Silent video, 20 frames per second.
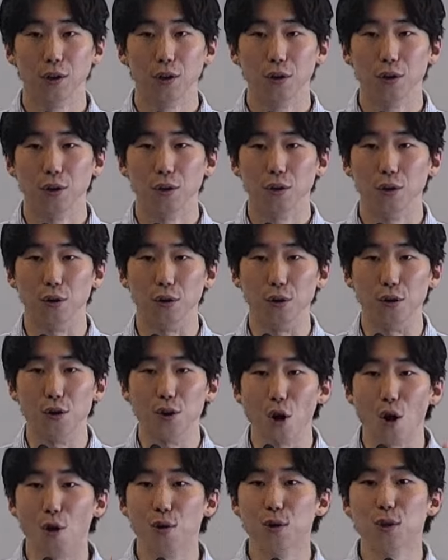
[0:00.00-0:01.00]
who
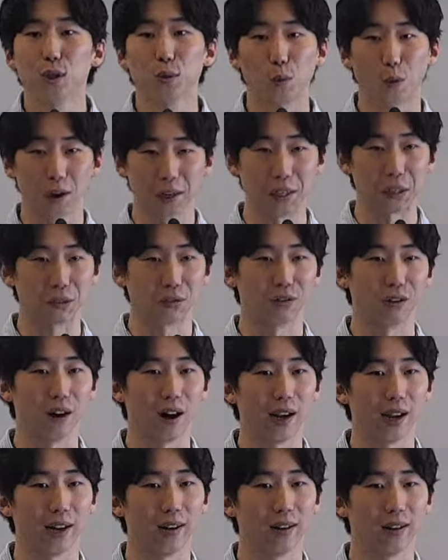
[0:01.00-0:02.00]
knows what is
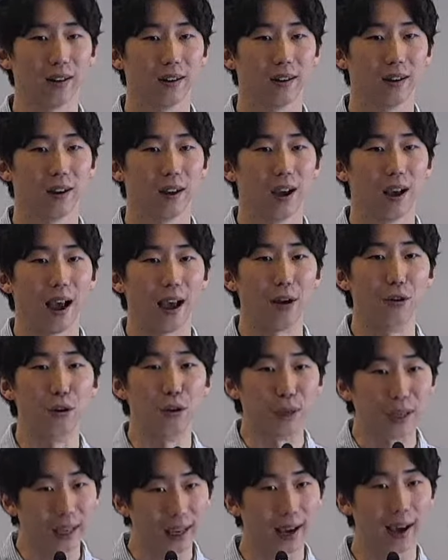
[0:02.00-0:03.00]
right and who
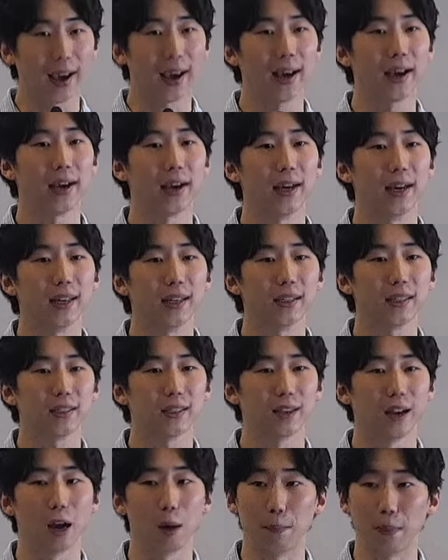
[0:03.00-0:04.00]
cares
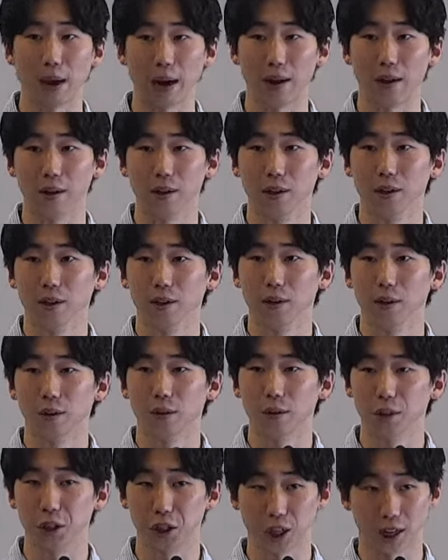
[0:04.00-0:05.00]
about
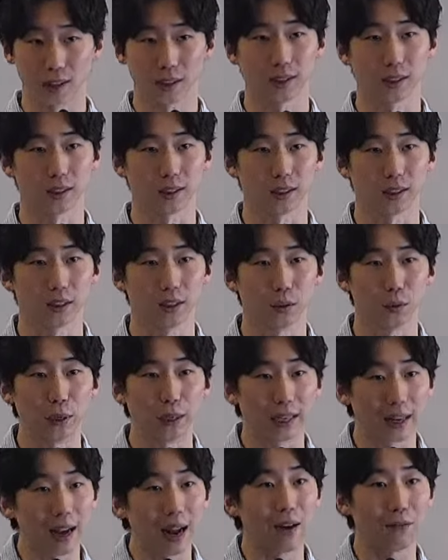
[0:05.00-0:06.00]
justice. We
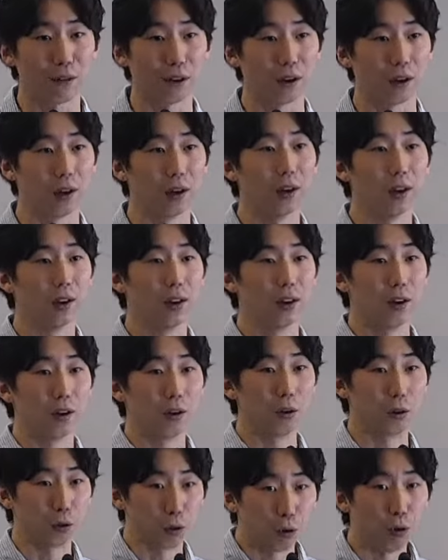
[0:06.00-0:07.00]
can have a
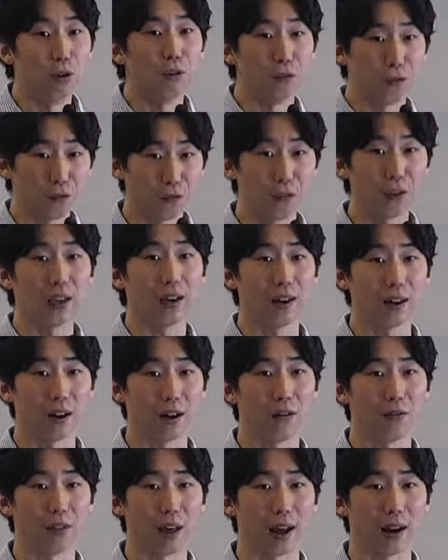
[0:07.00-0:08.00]
good fear
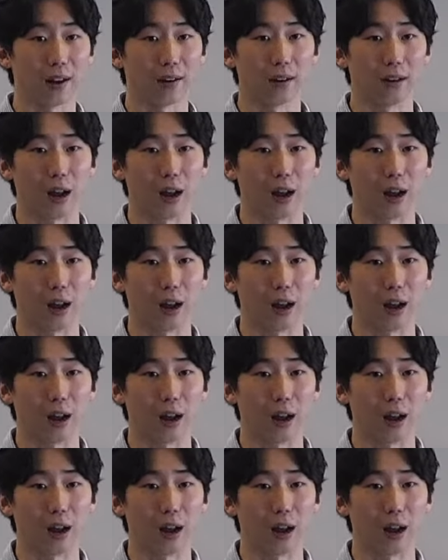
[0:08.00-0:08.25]
of that.